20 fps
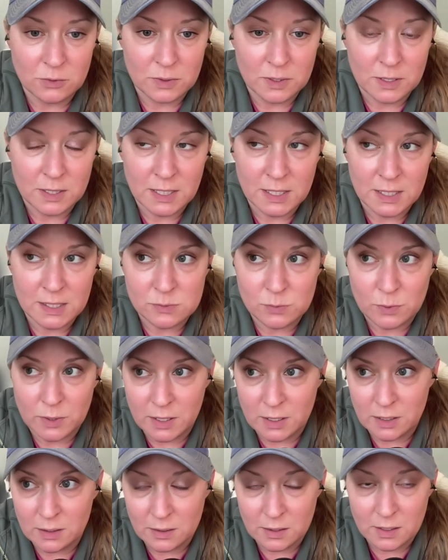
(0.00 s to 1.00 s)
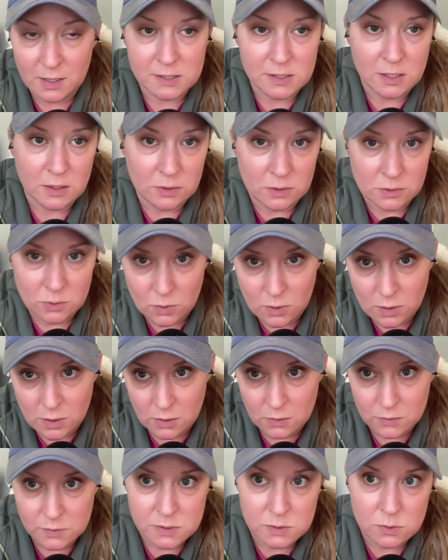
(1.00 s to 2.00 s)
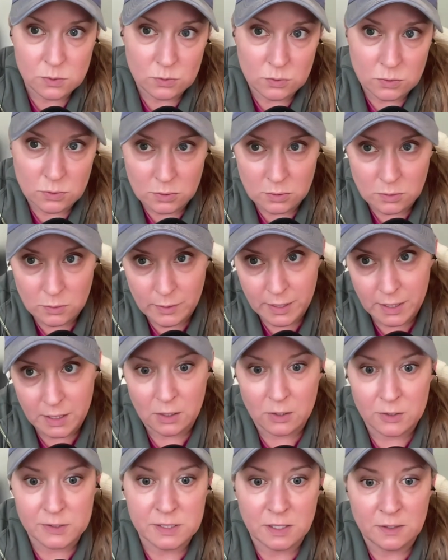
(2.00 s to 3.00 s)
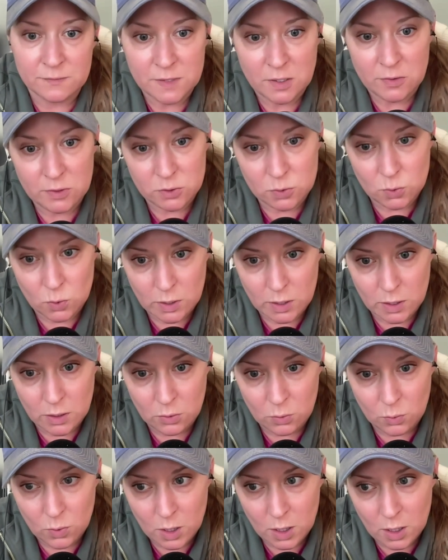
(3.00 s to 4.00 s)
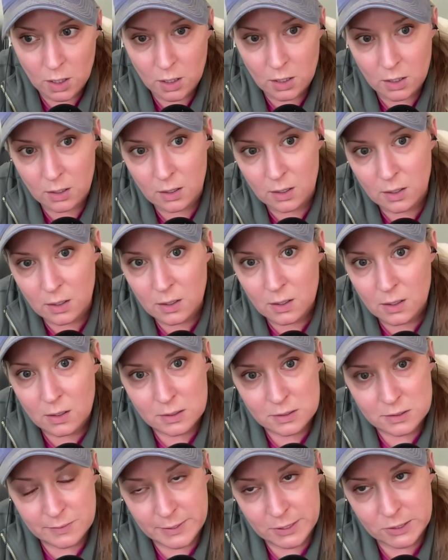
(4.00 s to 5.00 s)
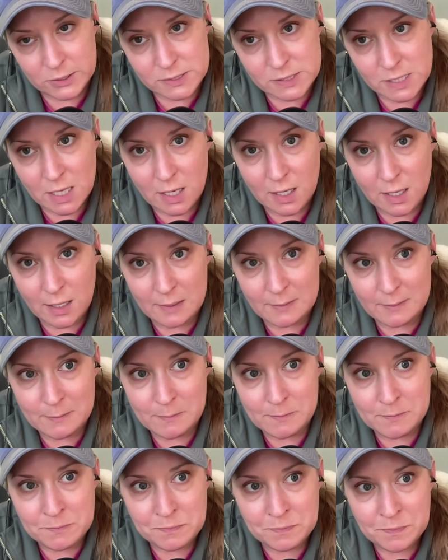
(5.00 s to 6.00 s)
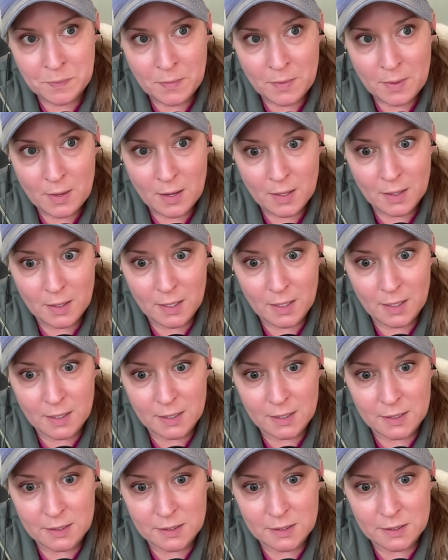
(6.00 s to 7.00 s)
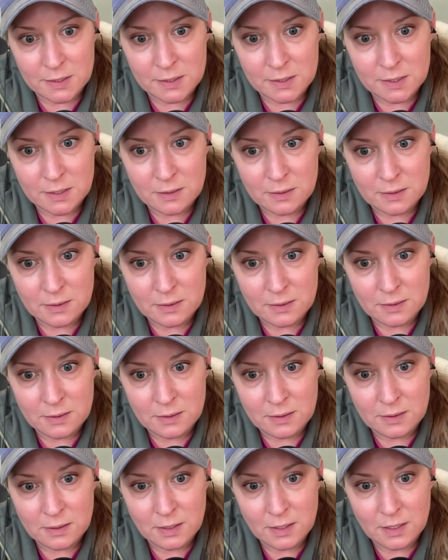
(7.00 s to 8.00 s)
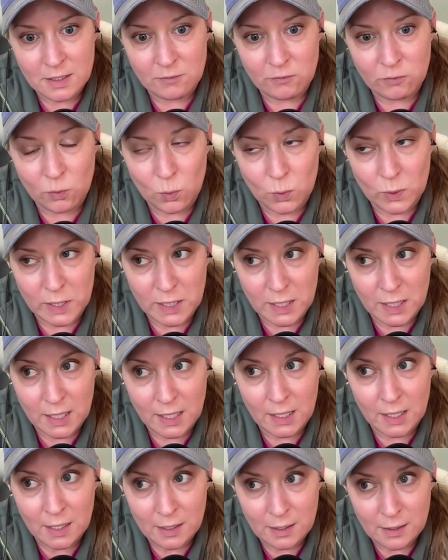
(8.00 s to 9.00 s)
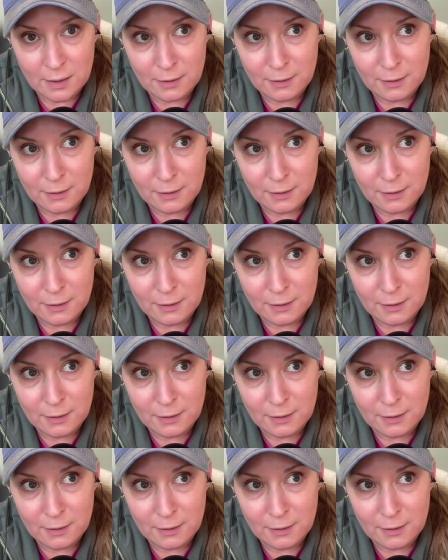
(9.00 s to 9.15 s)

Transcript: kids, we're getting the kids out the door to go to school, or we're getting ourselves out the door to go to work, to be on time. And if we